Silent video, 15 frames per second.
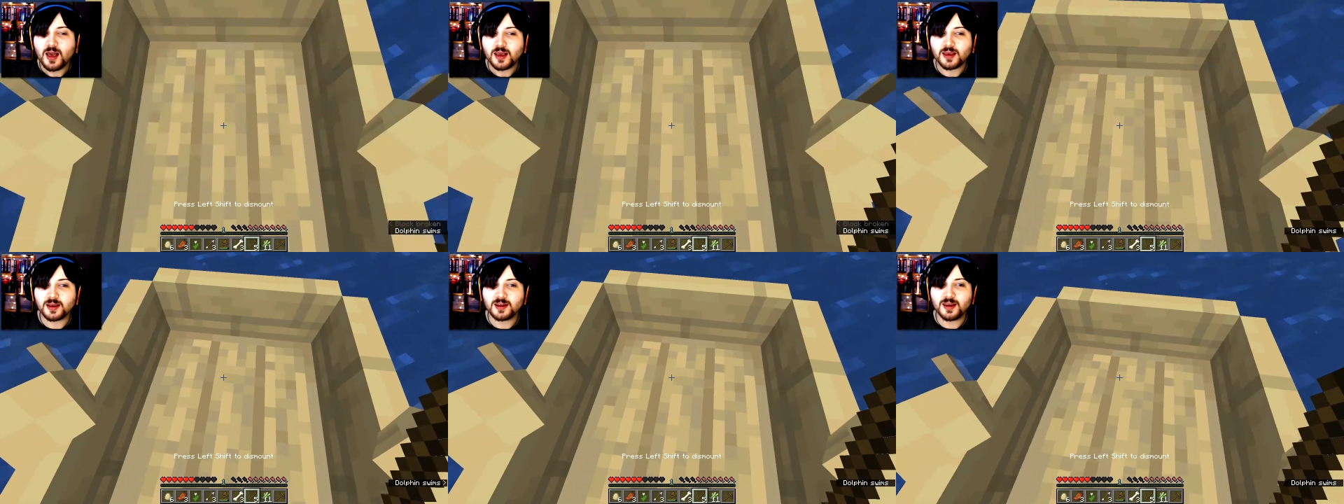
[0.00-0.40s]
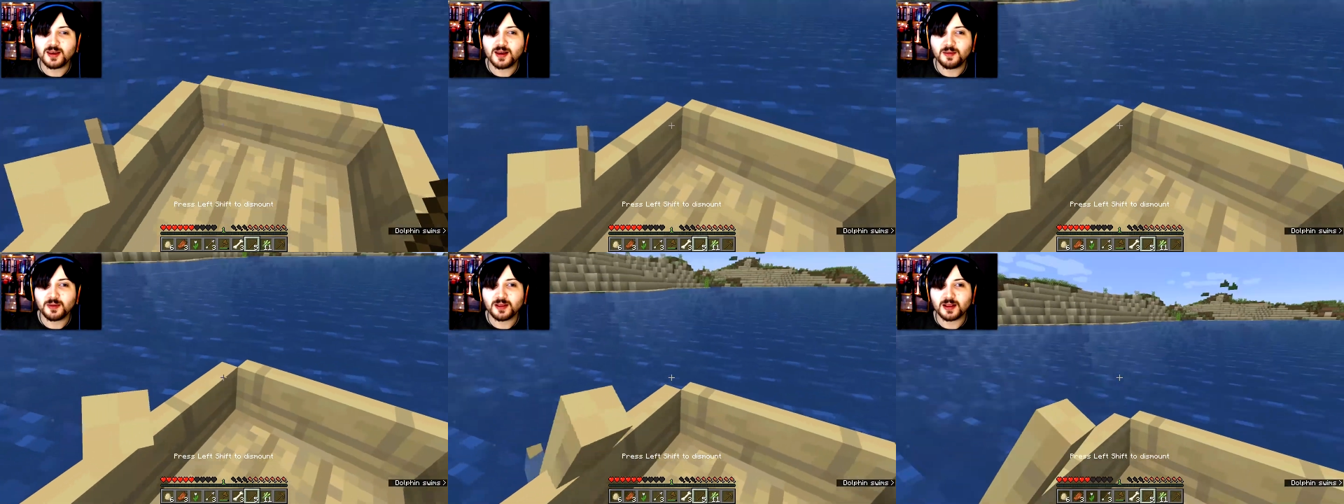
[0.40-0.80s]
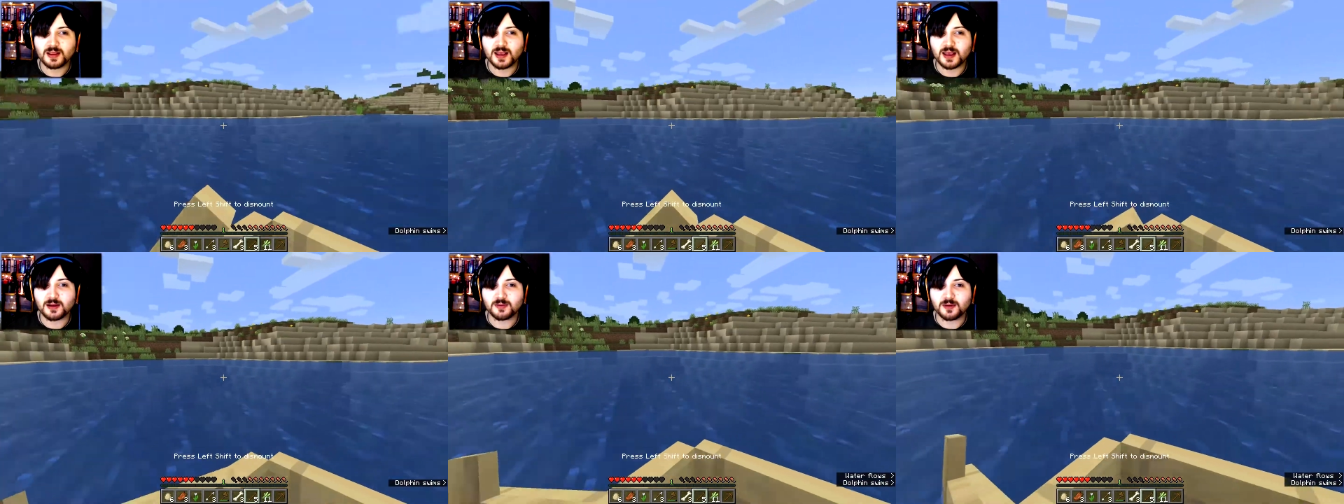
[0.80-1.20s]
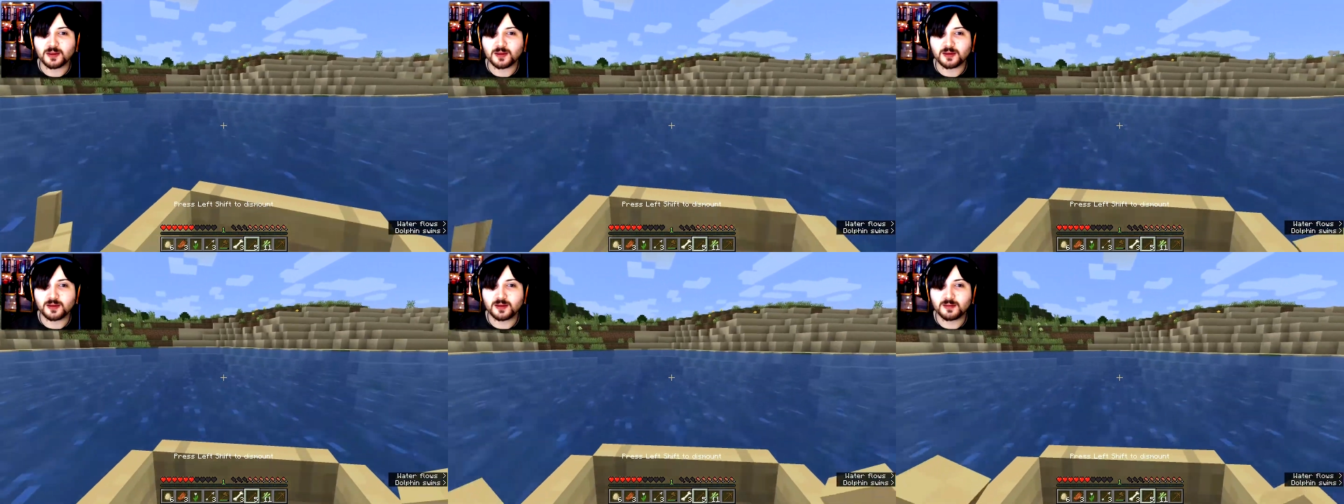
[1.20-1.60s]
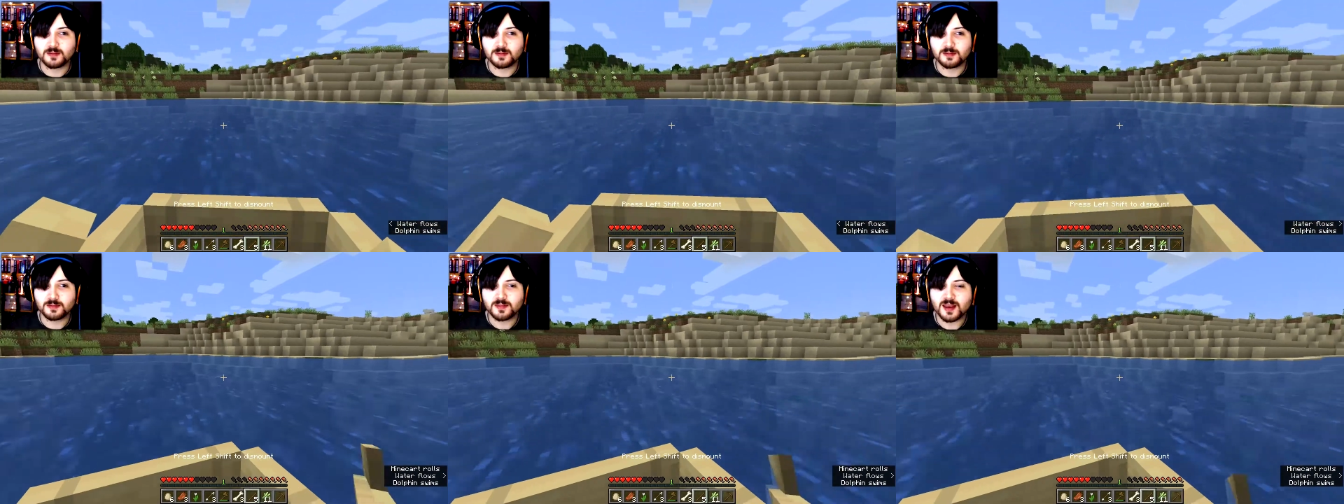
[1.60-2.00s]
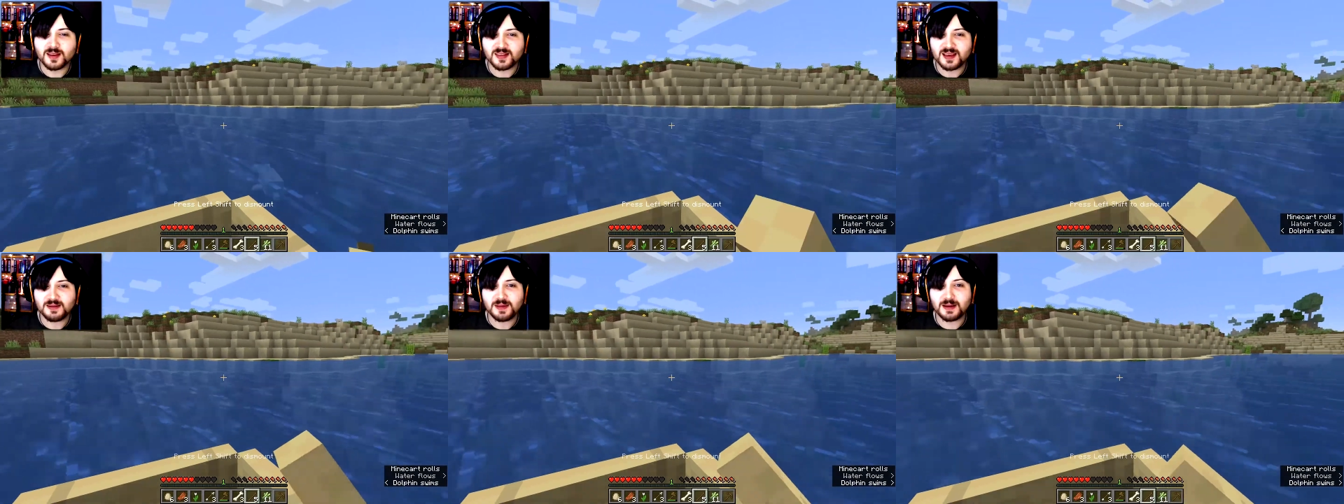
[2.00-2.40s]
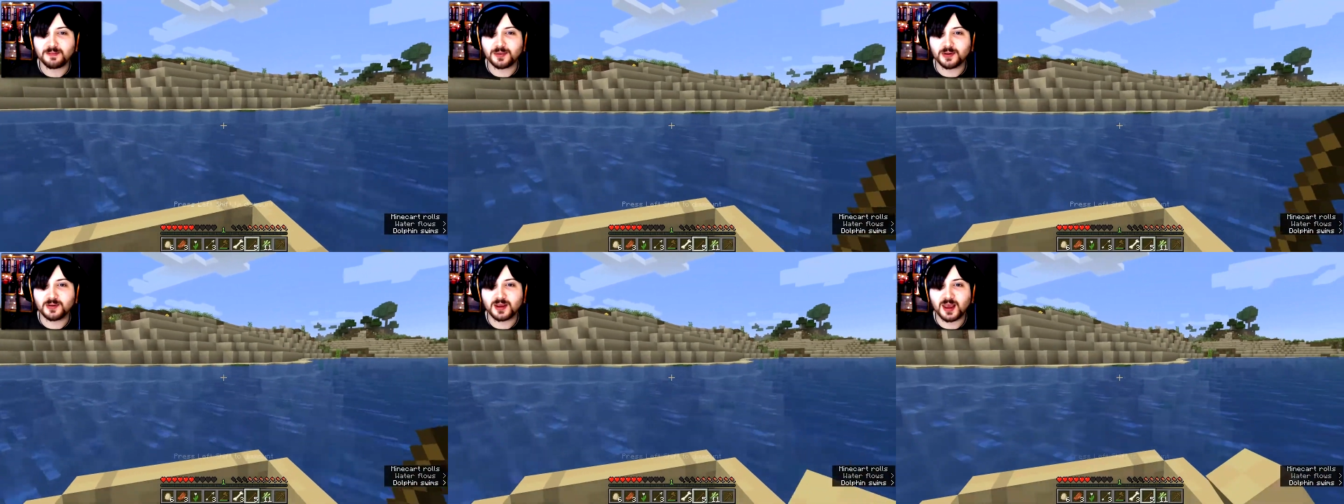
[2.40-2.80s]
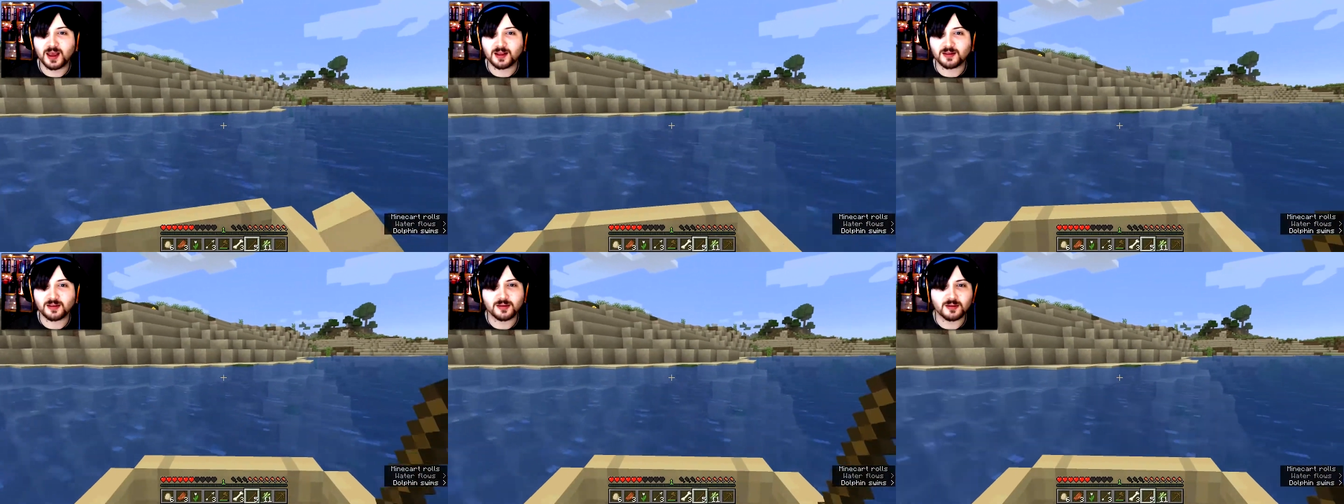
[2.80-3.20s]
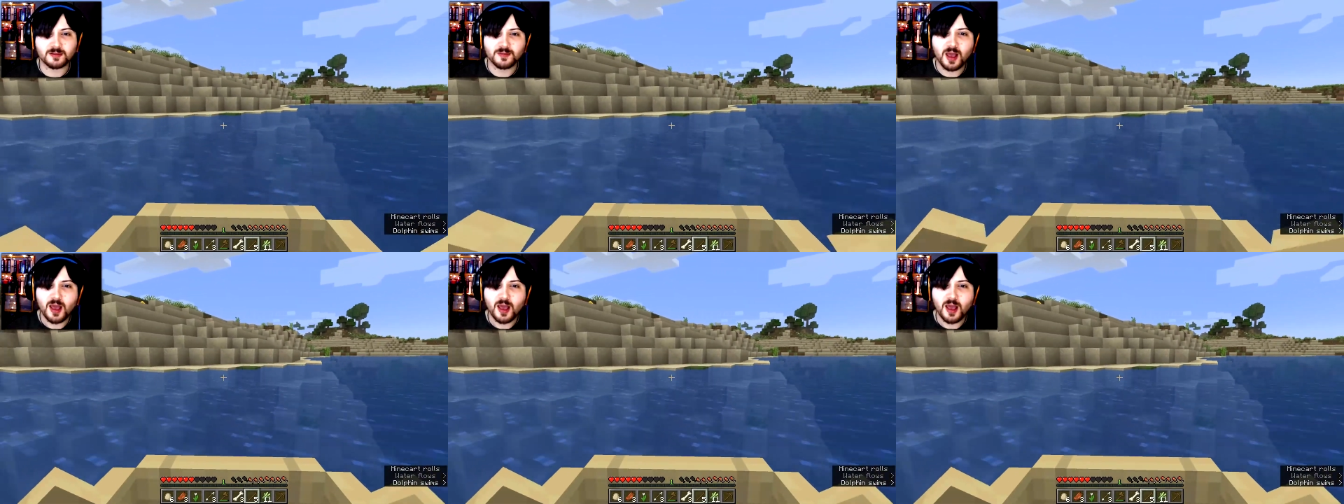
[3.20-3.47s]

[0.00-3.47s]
Can he come on the land with us? I think my boat cancelled.